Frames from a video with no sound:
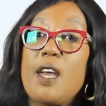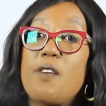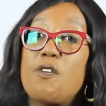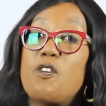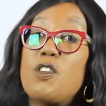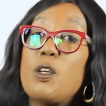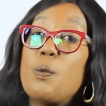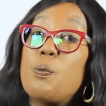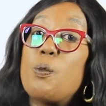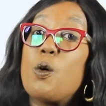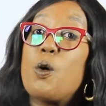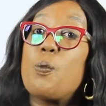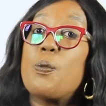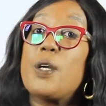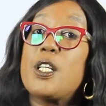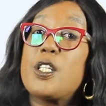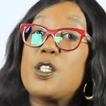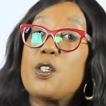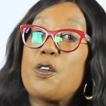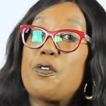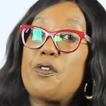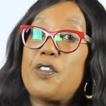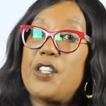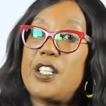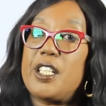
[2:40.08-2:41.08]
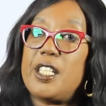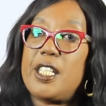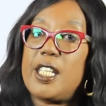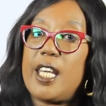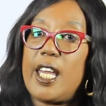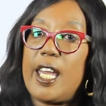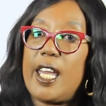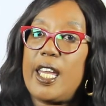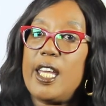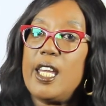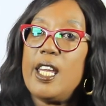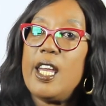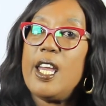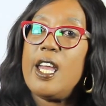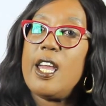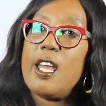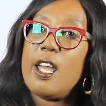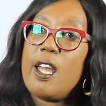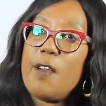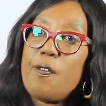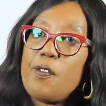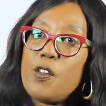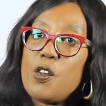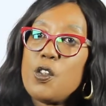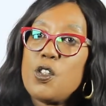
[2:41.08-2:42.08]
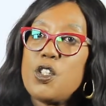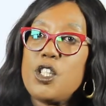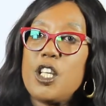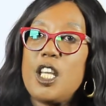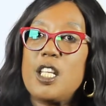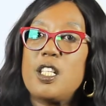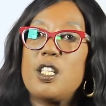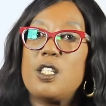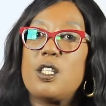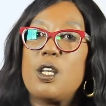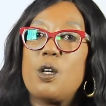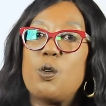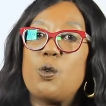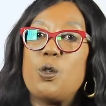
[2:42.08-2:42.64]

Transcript: every moment of the day. If you change the